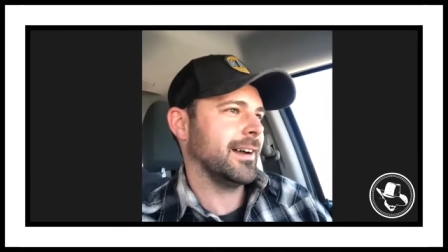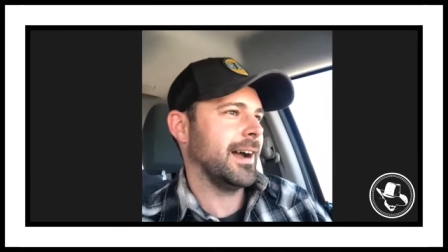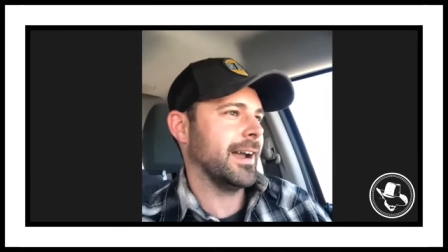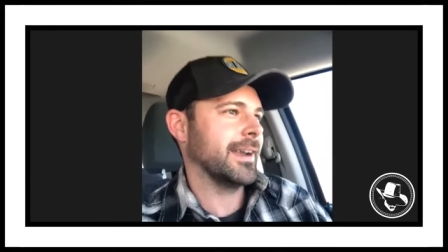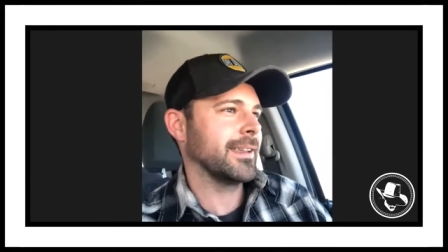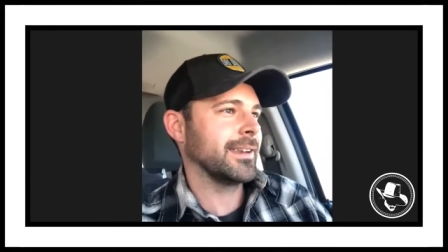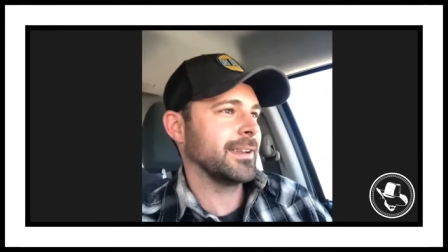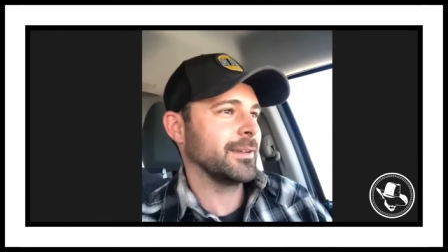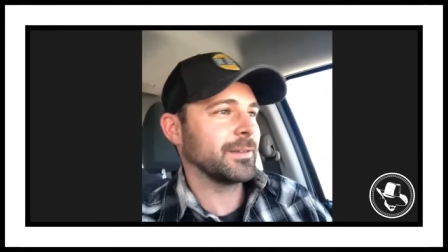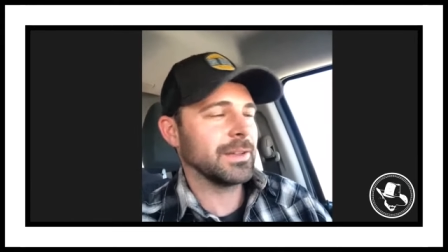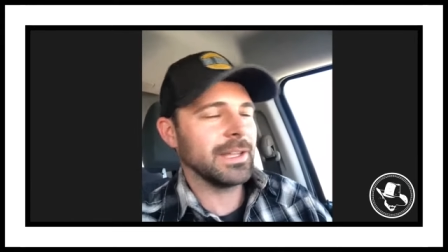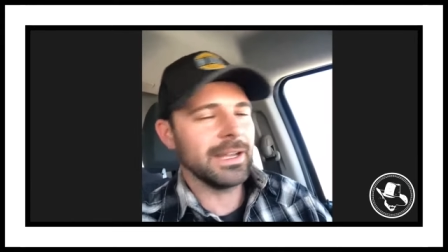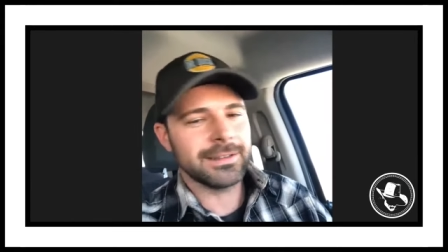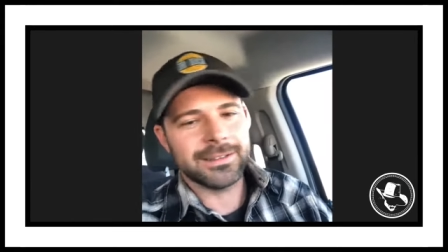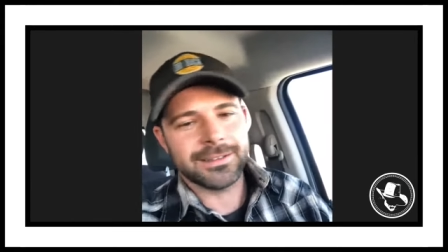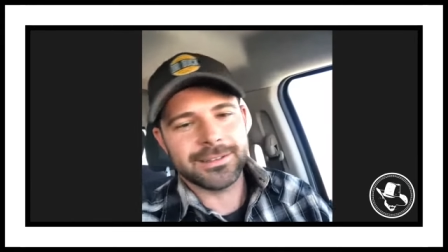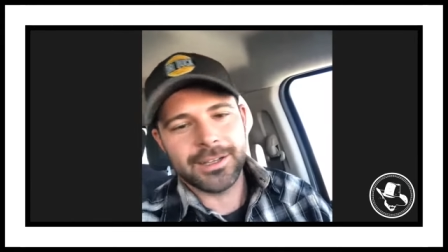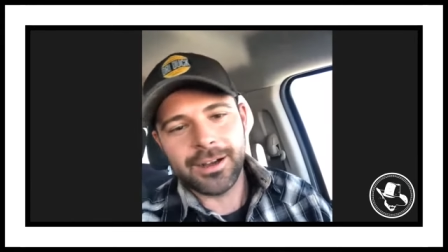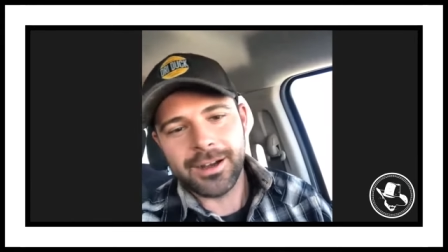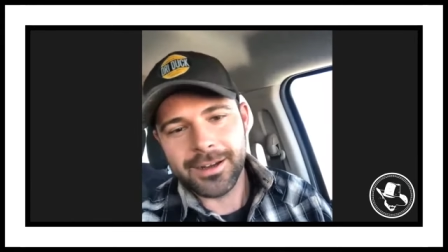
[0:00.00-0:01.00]
I didn't even like
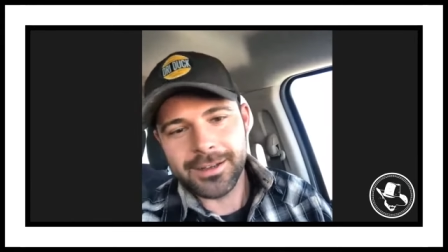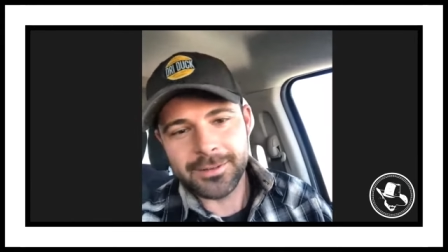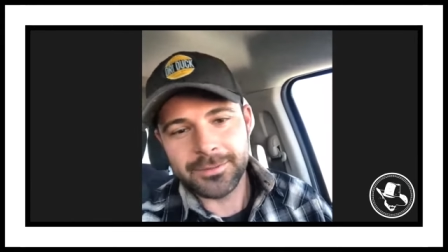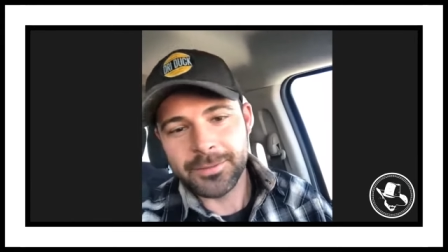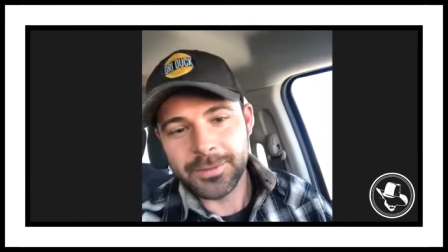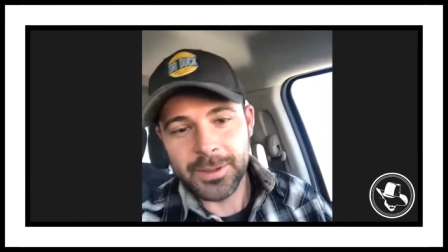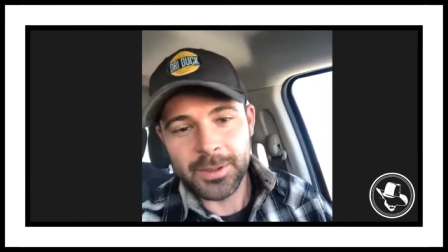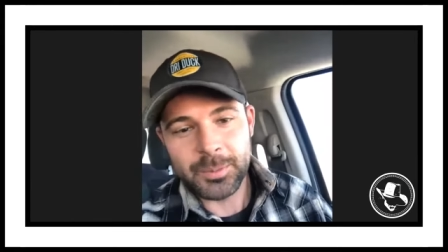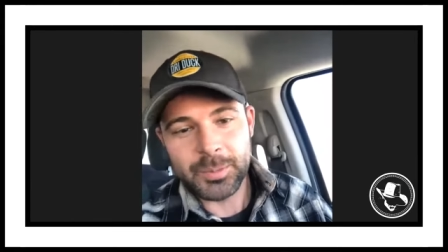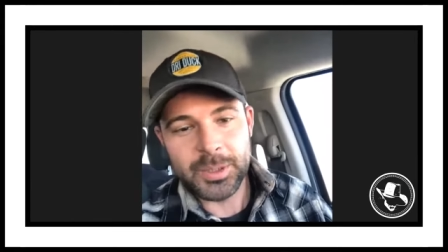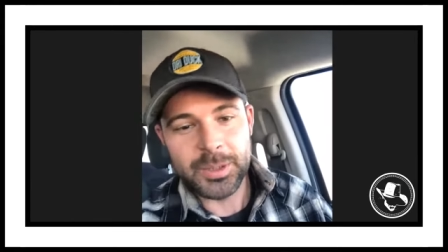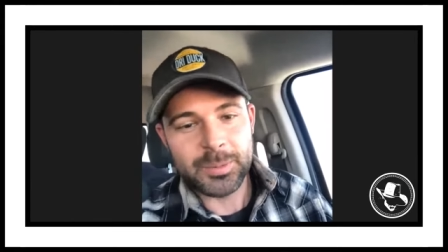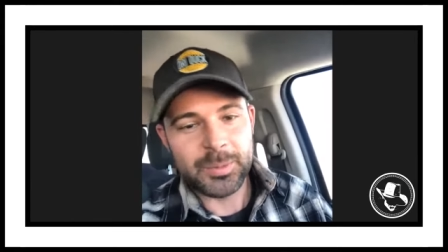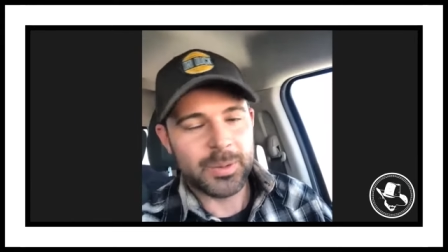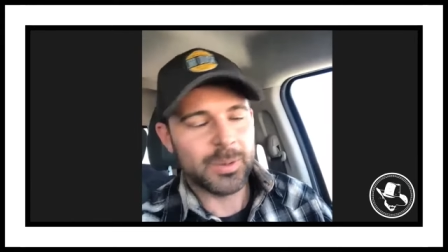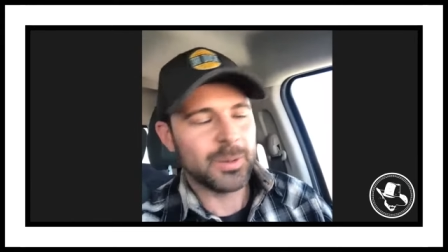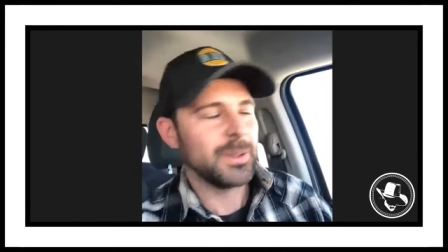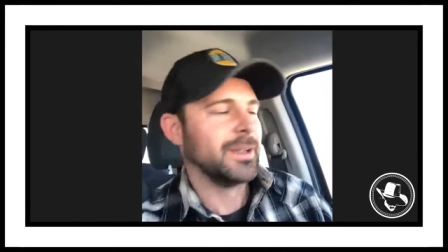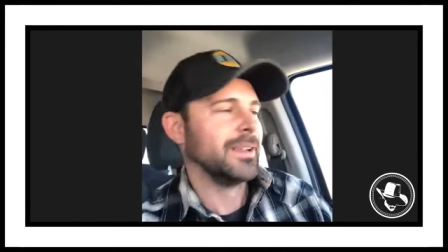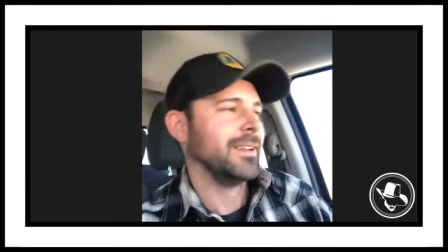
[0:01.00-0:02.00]
to talk in front of
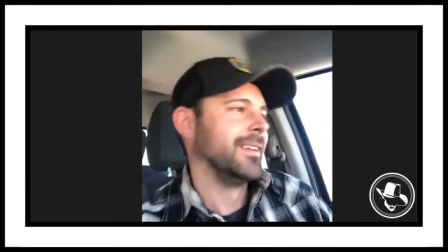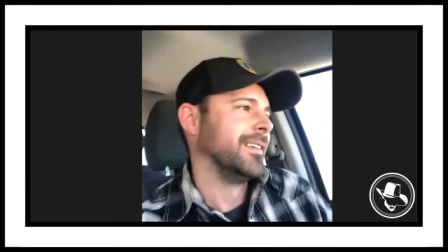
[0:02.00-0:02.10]
people.